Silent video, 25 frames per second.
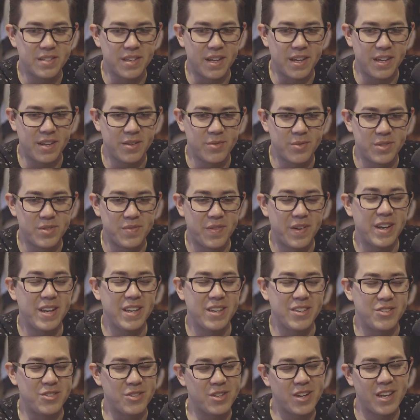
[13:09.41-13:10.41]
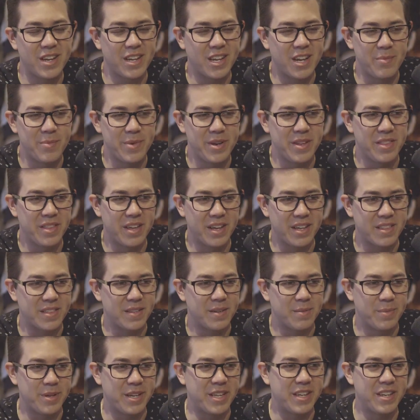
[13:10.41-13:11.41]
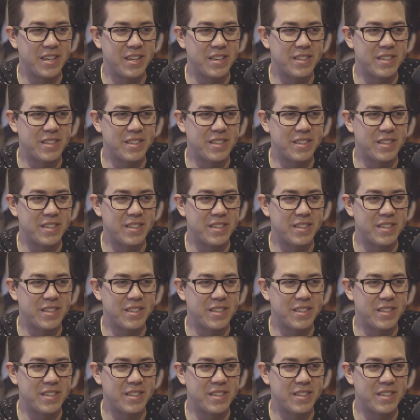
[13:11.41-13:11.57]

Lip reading: Like what's funny is you're kind of coming in like the beginning of the